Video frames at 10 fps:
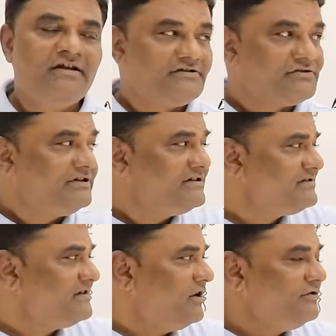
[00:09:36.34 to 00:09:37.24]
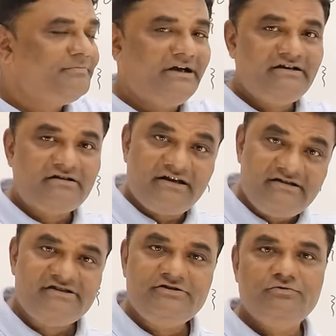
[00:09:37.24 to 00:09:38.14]
So this is how by
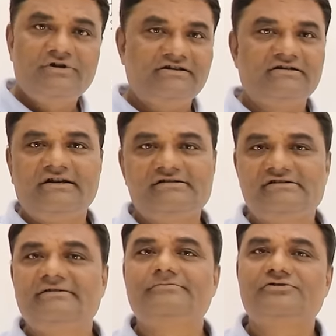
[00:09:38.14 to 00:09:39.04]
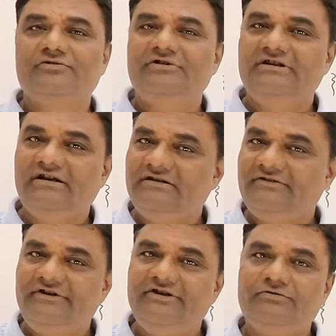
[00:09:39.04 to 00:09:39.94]
tracing you can analyze them. So in the other
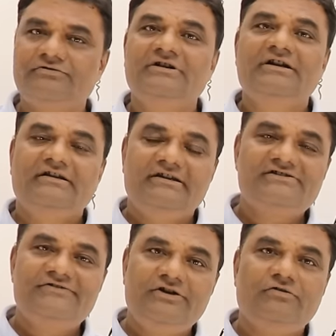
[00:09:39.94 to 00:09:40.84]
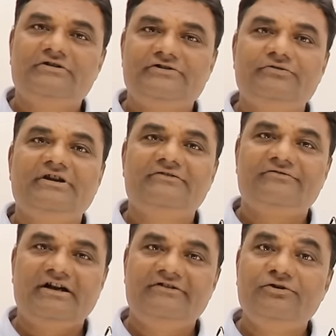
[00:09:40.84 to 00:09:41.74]
video, next video also, you can
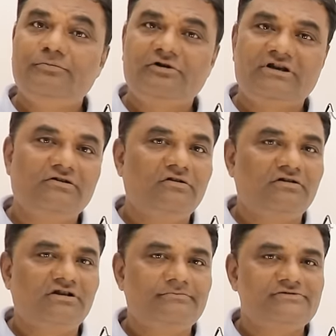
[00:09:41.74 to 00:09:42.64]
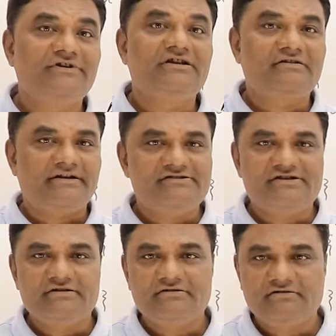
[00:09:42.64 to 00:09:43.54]
find few more algorithms with tracing.